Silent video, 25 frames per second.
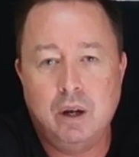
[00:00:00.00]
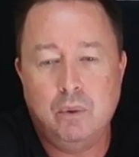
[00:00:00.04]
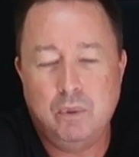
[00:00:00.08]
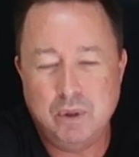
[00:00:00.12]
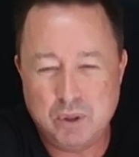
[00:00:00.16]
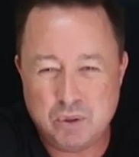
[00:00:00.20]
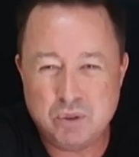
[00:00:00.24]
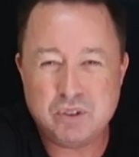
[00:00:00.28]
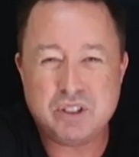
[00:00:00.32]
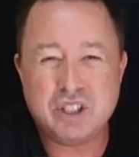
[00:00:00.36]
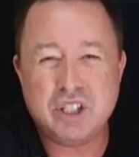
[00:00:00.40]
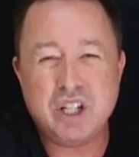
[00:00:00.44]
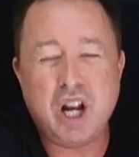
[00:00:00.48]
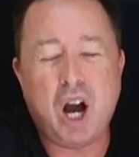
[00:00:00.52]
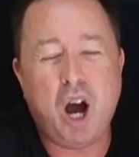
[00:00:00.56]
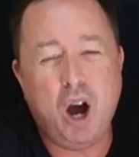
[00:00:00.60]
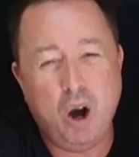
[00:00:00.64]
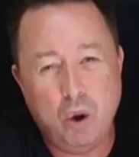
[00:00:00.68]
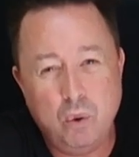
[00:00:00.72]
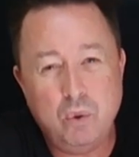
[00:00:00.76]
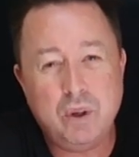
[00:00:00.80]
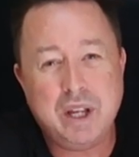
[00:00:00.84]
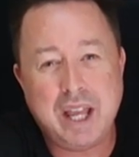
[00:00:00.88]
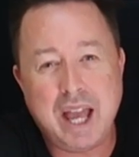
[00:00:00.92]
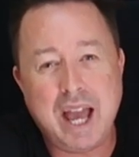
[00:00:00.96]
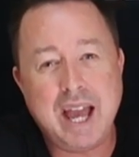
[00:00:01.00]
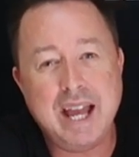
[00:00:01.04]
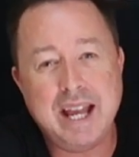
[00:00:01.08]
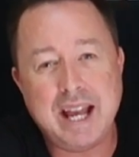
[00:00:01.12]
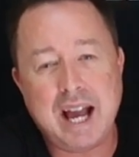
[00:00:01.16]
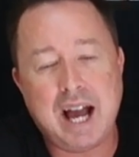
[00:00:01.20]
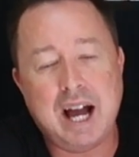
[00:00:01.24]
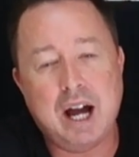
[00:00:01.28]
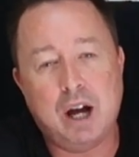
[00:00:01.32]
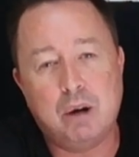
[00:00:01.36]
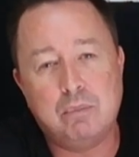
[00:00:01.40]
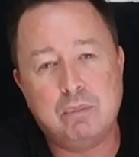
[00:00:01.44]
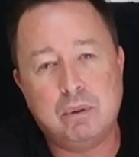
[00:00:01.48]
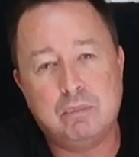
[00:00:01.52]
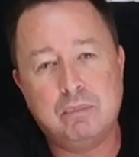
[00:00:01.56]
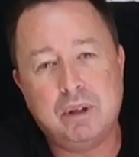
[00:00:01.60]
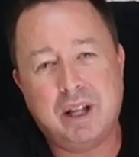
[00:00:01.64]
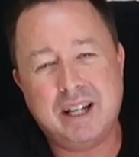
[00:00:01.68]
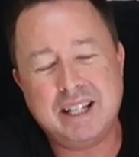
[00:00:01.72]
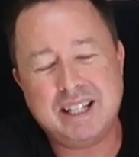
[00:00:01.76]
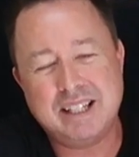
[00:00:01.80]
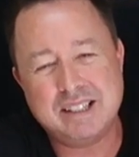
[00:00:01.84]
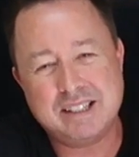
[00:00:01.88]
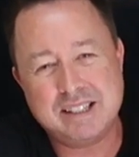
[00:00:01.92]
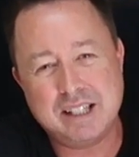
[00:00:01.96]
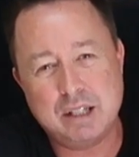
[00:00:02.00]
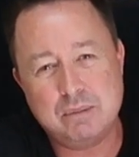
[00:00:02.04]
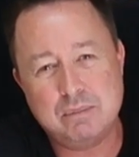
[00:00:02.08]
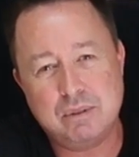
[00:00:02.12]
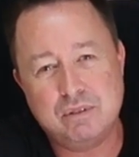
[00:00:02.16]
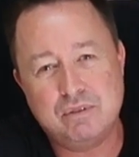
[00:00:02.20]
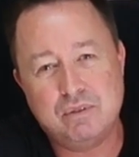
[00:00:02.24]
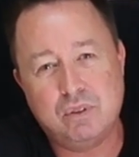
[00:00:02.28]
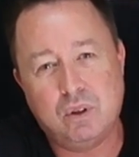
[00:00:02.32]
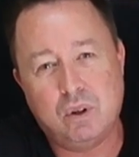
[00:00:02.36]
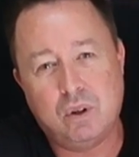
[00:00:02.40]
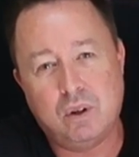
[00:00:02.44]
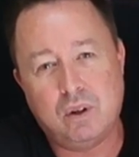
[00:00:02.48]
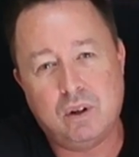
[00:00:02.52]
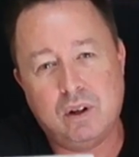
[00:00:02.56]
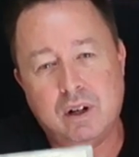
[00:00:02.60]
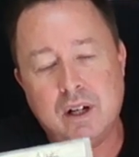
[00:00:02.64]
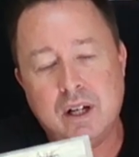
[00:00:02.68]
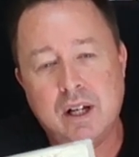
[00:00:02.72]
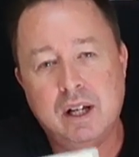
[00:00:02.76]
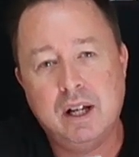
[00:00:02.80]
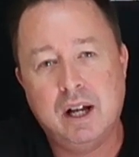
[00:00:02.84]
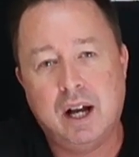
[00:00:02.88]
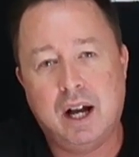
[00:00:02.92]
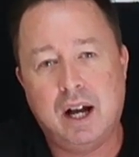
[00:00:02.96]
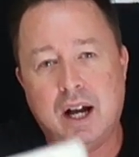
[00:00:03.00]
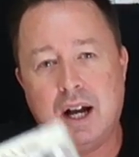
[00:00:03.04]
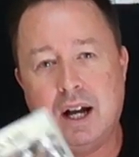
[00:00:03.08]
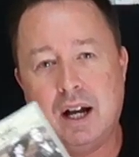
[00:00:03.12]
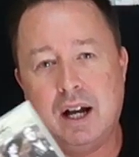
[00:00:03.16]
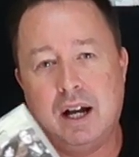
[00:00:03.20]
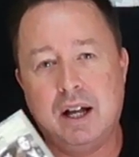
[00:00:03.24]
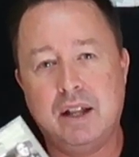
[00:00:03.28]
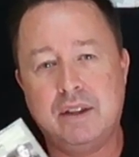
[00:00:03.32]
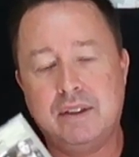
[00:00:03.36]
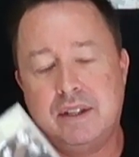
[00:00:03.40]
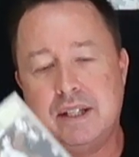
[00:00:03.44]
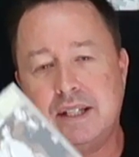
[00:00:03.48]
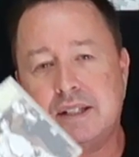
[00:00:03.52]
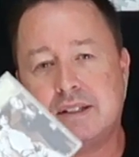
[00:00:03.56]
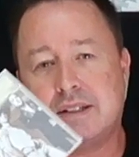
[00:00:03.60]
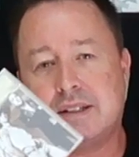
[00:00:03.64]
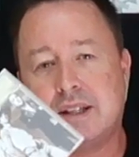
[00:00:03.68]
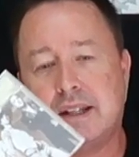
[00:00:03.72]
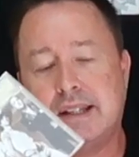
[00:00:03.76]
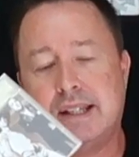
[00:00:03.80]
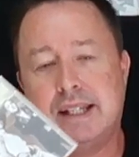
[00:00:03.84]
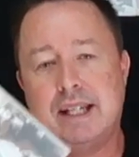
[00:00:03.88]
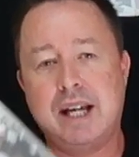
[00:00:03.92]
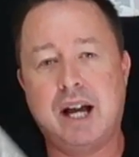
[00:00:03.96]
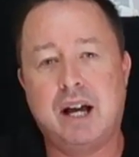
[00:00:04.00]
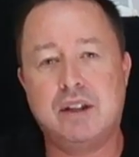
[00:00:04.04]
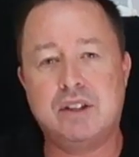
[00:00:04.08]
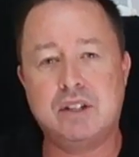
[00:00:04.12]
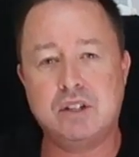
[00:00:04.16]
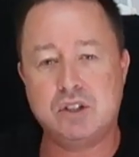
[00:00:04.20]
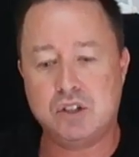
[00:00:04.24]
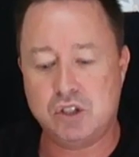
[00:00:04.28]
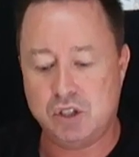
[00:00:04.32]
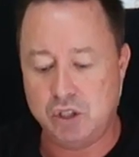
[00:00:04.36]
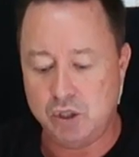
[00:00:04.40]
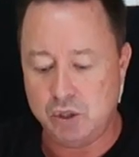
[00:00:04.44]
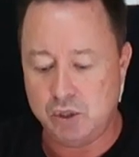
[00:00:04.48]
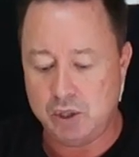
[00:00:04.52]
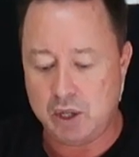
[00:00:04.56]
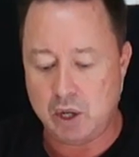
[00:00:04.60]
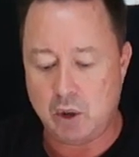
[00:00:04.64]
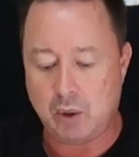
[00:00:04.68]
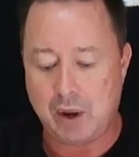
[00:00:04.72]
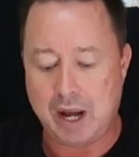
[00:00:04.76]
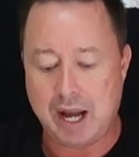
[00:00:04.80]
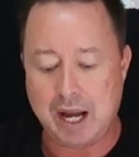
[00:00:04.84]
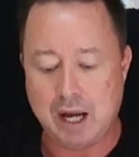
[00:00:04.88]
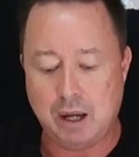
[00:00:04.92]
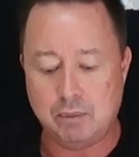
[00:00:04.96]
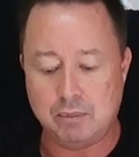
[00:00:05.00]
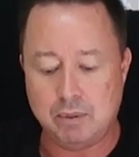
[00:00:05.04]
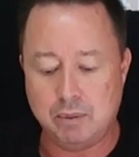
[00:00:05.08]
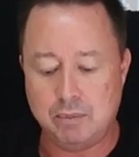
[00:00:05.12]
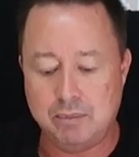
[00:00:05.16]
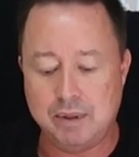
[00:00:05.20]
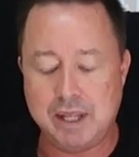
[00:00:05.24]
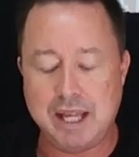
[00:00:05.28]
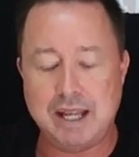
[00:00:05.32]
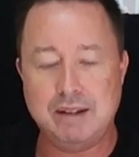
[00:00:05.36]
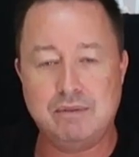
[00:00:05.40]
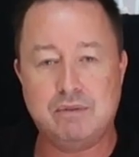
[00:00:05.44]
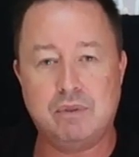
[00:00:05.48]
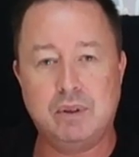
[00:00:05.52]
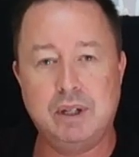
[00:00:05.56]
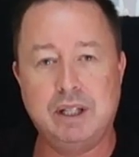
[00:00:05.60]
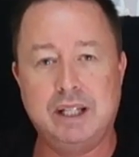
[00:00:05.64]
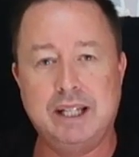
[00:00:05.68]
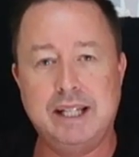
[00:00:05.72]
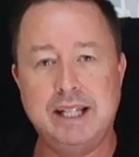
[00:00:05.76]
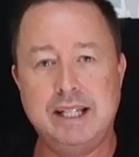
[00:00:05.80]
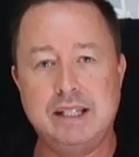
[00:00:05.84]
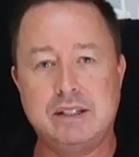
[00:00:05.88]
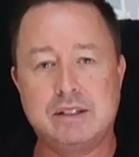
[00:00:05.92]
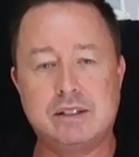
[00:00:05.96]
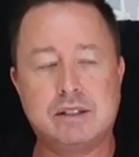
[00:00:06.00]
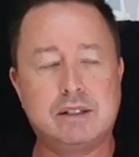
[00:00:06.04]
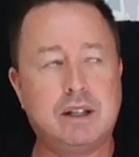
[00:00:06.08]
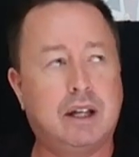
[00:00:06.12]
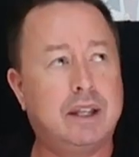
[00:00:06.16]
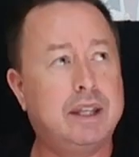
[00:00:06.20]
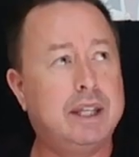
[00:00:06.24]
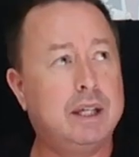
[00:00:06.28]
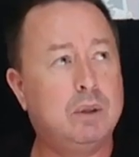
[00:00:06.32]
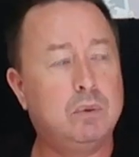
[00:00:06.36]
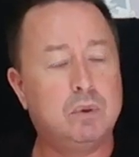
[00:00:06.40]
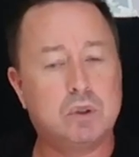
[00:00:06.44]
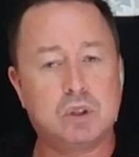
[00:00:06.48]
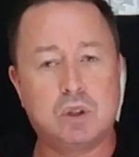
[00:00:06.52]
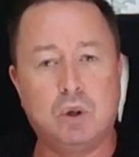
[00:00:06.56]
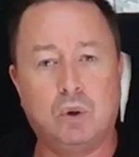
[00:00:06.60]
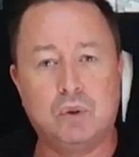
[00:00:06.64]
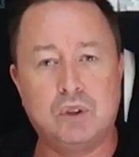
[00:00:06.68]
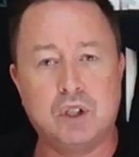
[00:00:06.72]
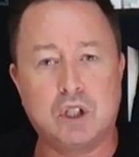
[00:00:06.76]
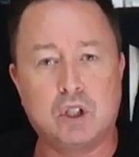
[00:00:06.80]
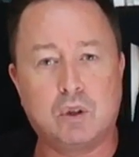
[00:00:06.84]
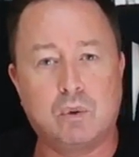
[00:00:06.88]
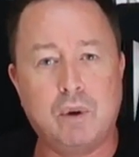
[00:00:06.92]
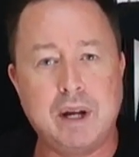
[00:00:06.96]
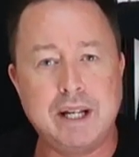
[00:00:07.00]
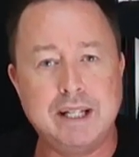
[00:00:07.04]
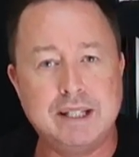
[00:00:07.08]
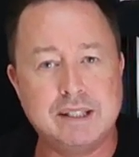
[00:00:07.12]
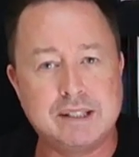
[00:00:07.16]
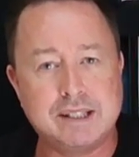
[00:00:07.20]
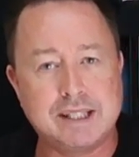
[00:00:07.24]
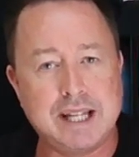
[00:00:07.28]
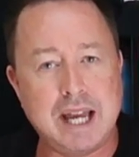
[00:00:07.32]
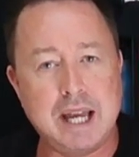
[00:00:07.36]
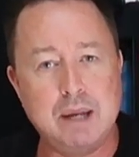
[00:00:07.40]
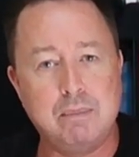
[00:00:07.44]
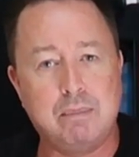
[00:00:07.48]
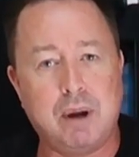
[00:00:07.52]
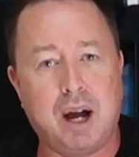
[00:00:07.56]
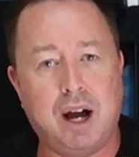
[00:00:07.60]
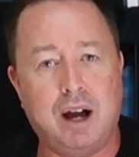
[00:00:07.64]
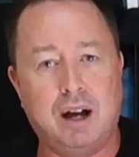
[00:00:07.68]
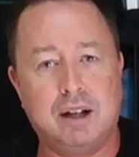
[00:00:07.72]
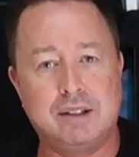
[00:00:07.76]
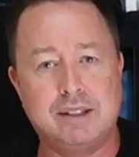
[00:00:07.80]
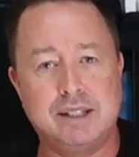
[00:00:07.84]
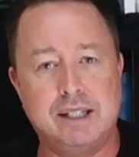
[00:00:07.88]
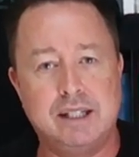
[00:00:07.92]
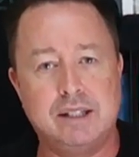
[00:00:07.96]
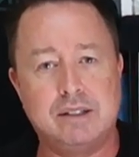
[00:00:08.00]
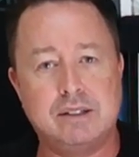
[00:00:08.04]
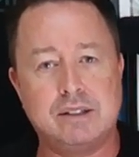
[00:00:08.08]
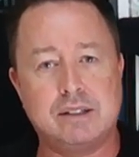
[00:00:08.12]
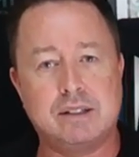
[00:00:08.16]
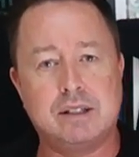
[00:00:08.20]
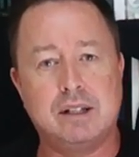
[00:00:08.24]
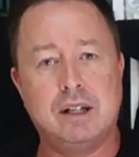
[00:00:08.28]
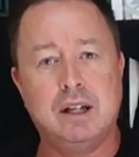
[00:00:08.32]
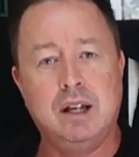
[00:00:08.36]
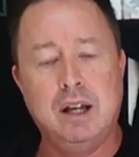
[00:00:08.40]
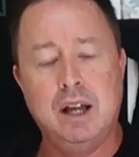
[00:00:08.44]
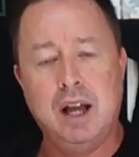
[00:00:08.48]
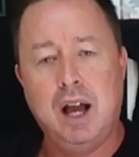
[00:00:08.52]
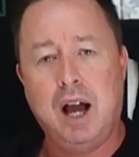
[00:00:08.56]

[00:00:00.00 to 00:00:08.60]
which was an okay album. Like I said before, this and the other studio album they'd released, I think it was called The Great Escape Artist,